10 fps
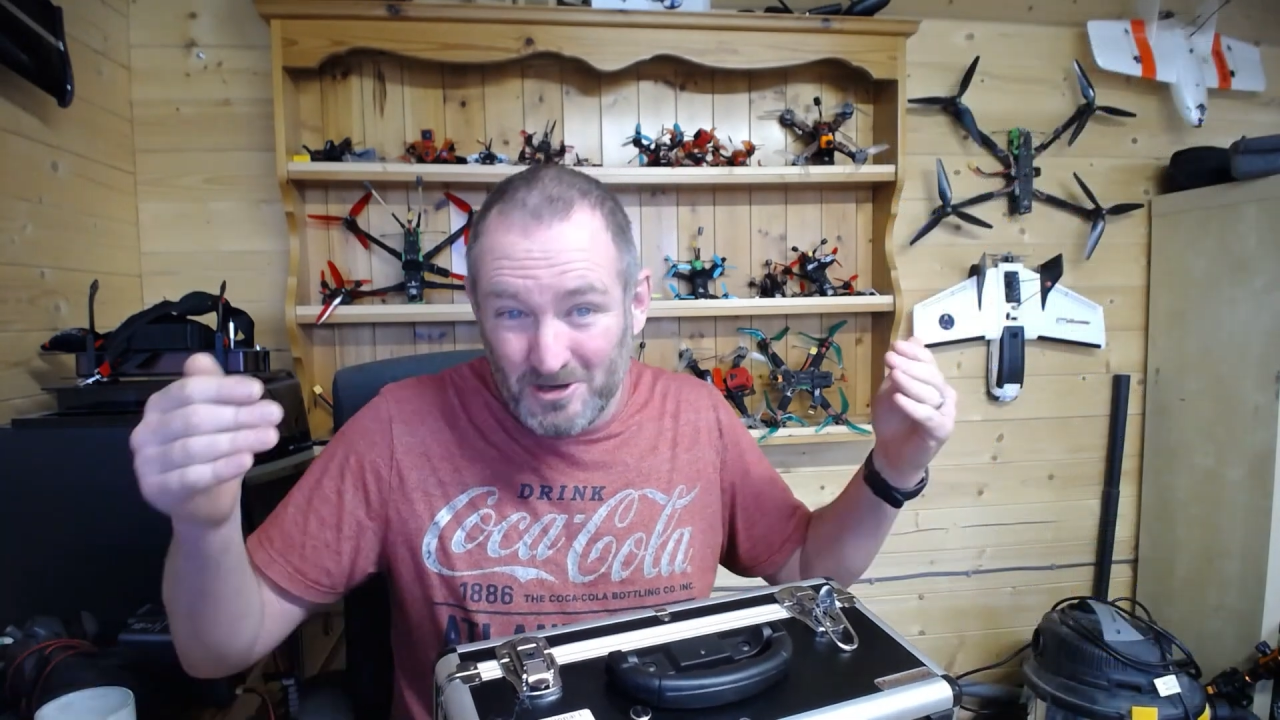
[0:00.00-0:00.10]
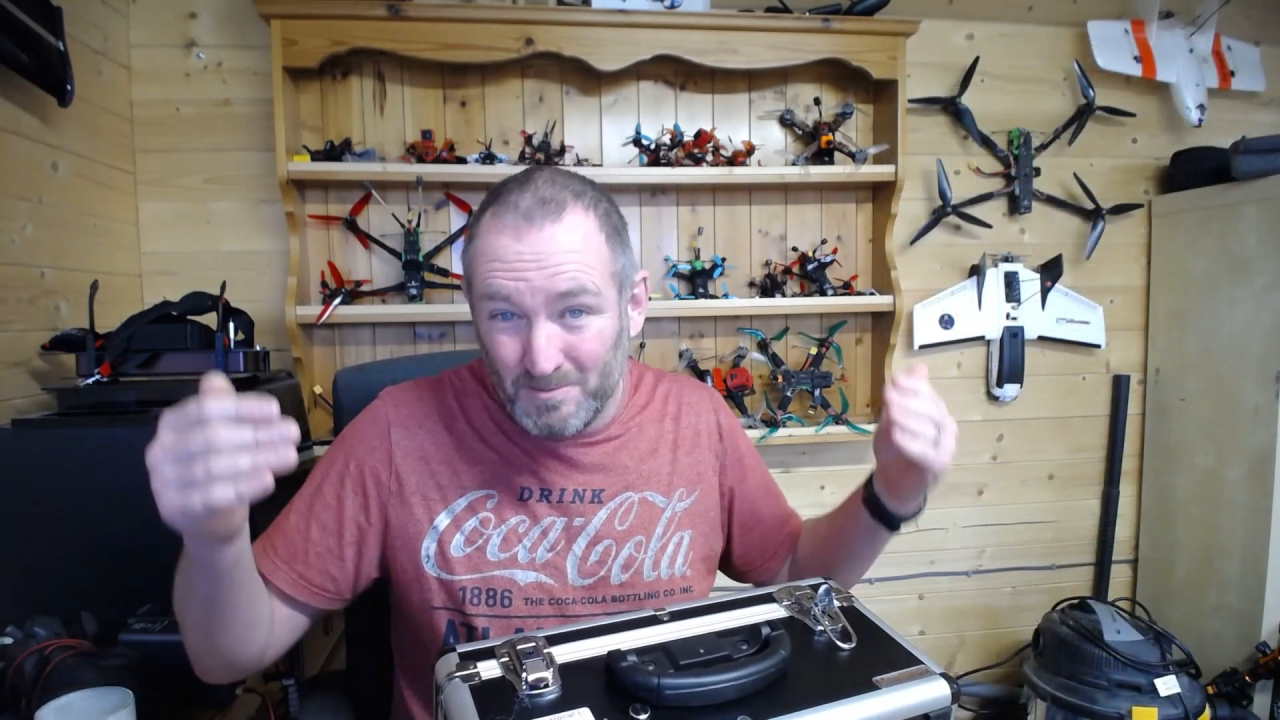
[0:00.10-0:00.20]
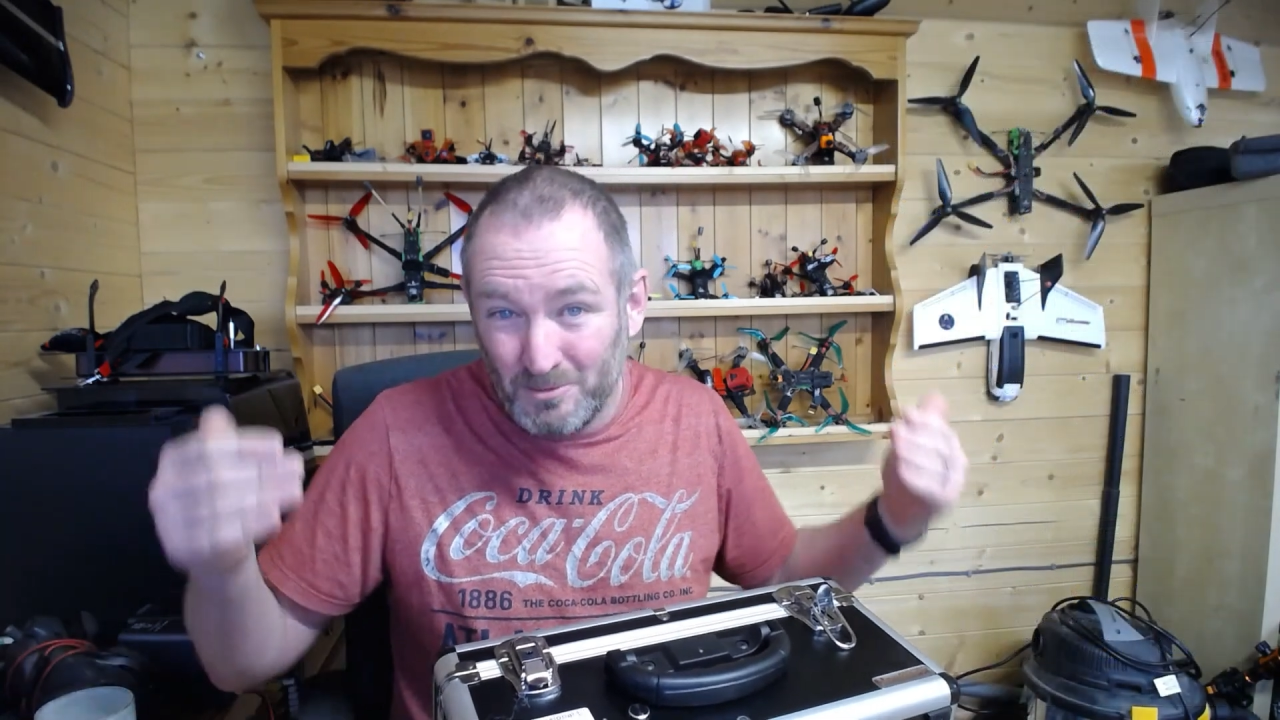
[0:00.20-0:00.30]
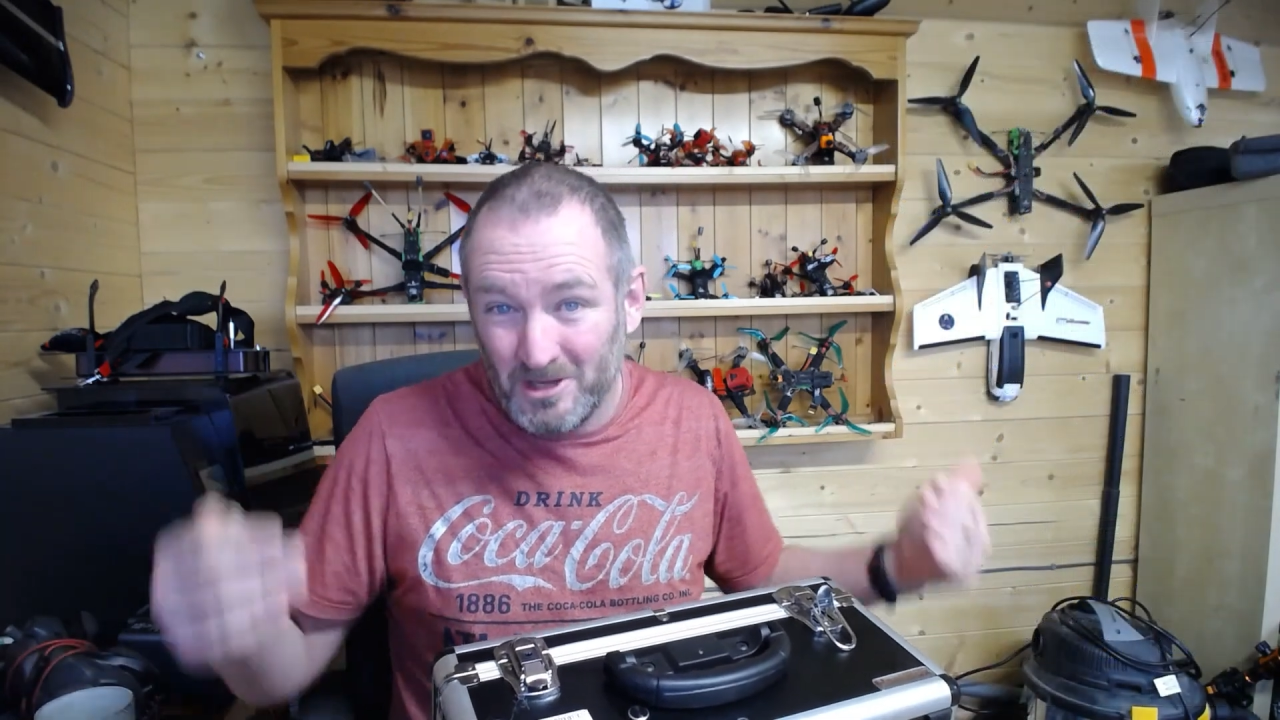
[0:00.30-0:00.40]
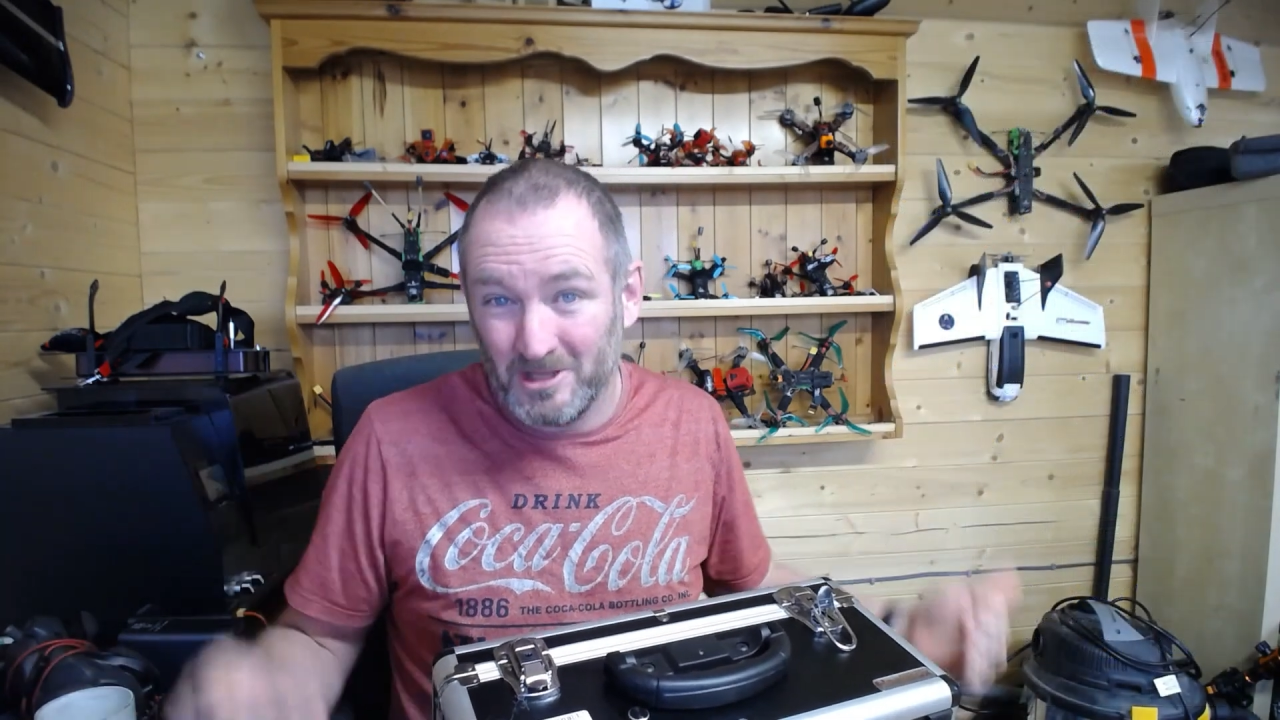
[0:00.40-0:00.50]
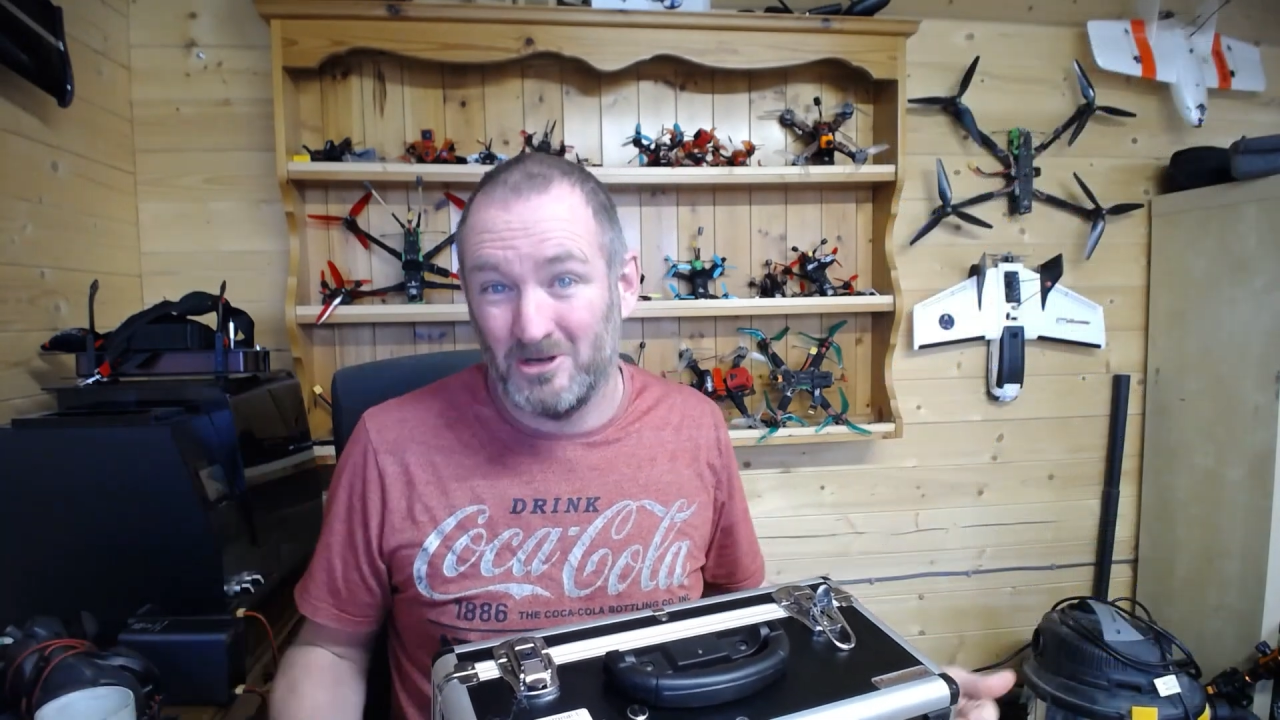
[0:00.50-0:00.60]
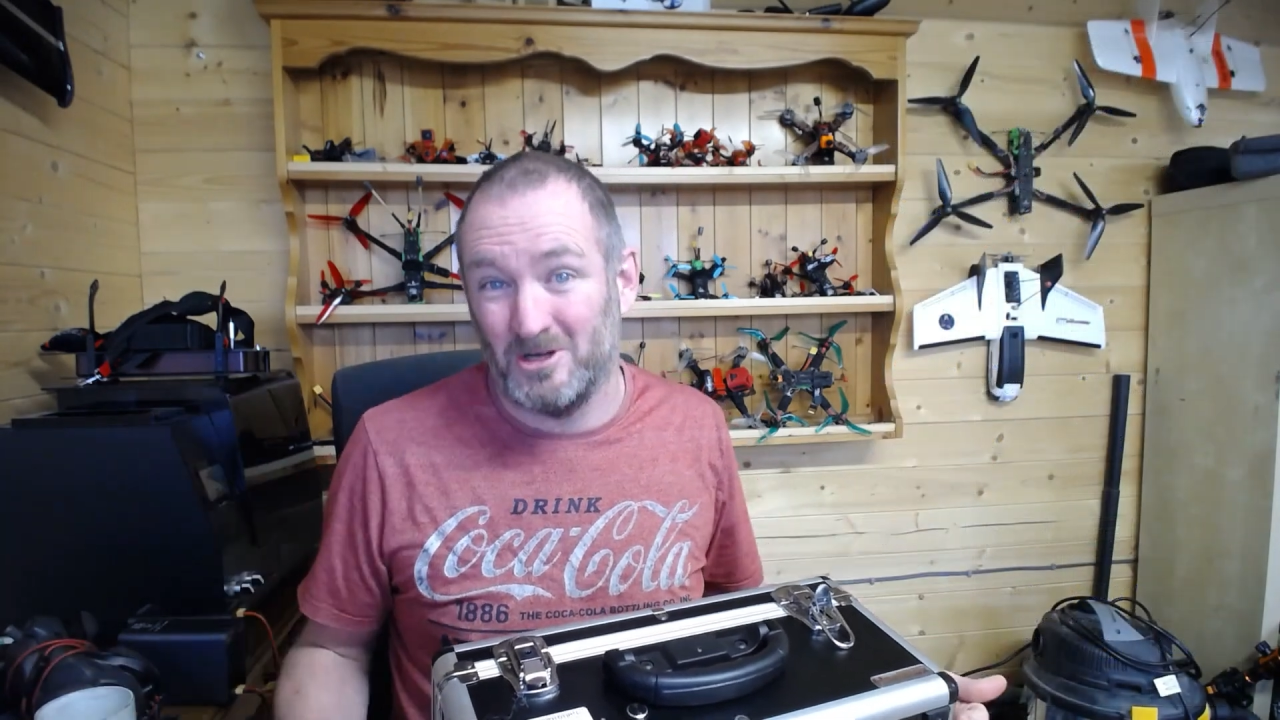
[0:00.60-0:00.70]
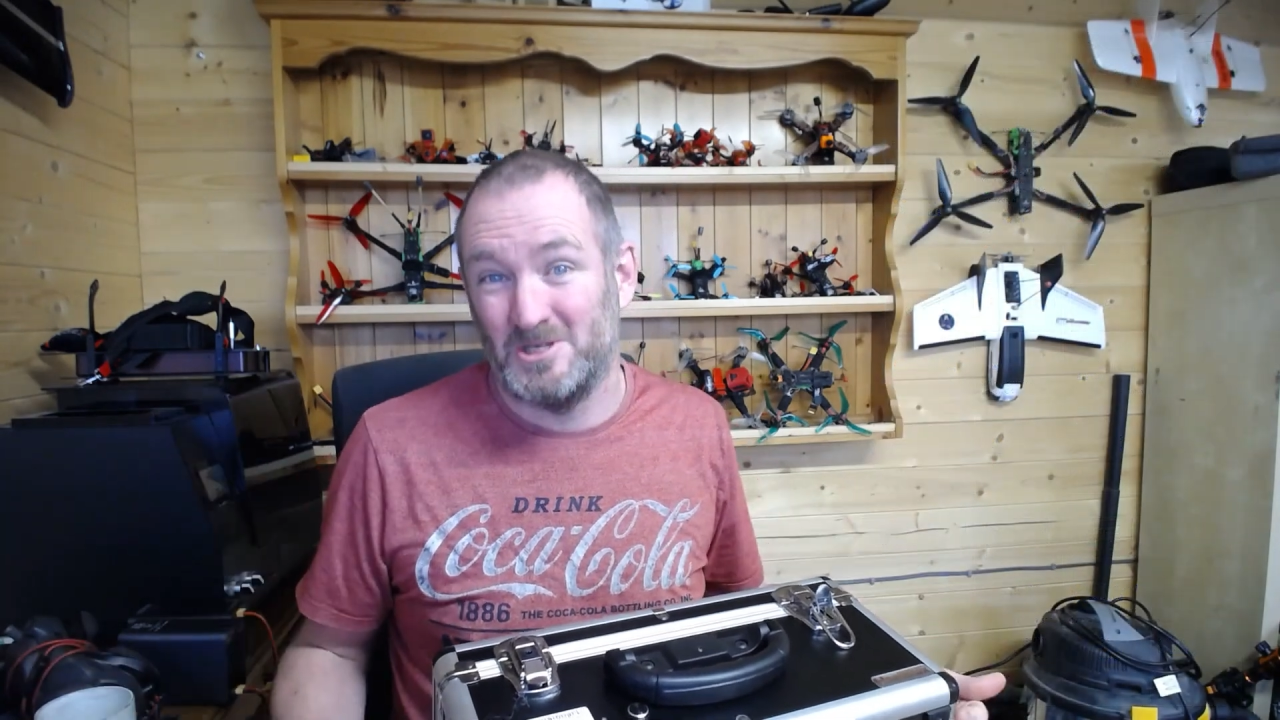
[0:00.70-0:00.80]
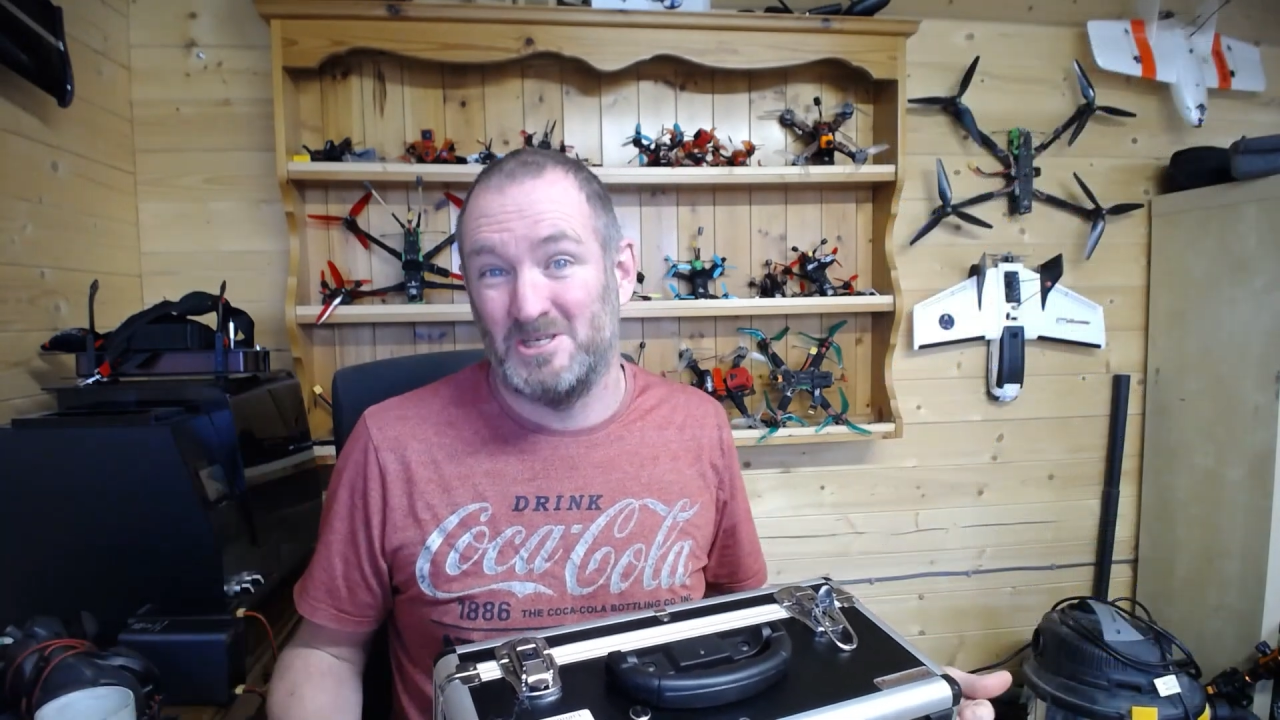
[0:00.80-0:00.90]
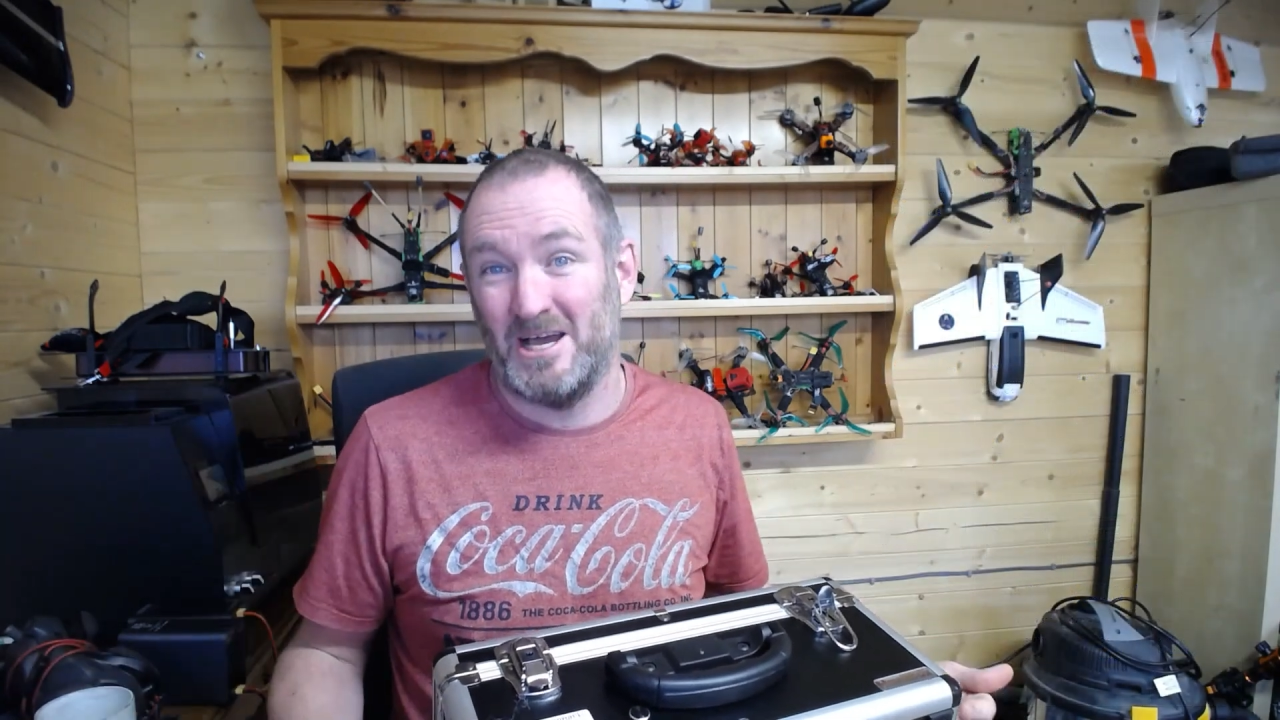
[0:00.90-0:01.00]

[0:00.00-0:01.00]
could bring the cost